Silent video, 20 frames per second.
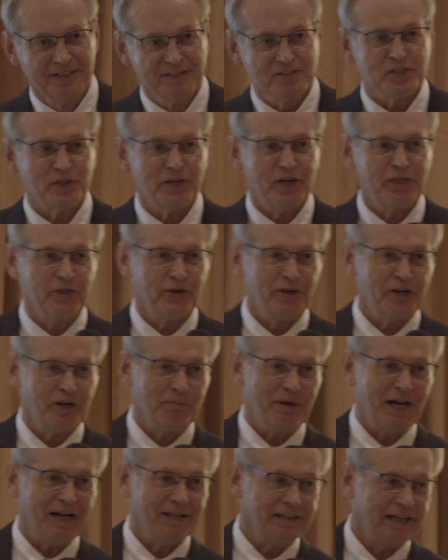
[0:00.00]
So I thought
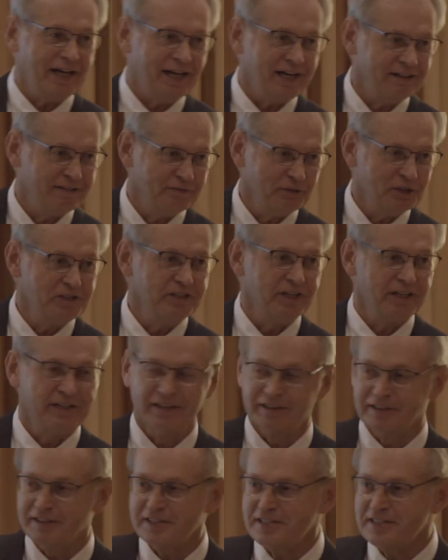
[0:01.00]
about that
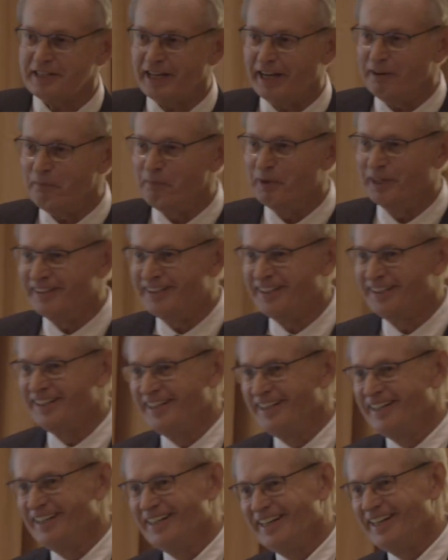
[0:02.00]
ridiculous statement,
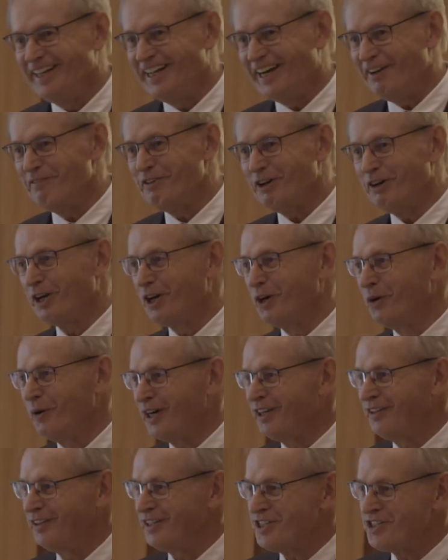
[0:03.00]
and I very
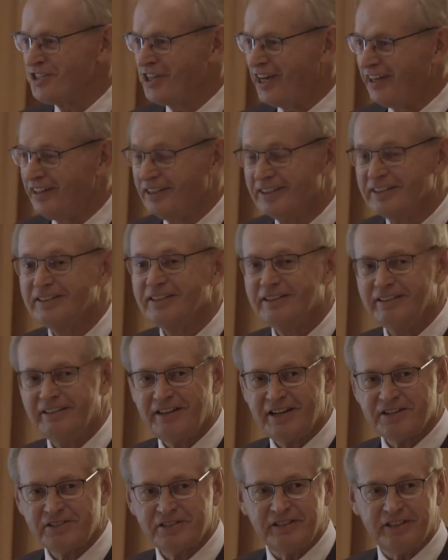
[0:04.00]
quickly said,
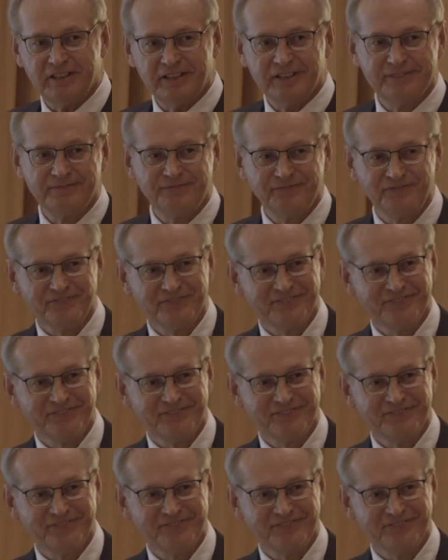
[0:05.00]
yes, dear.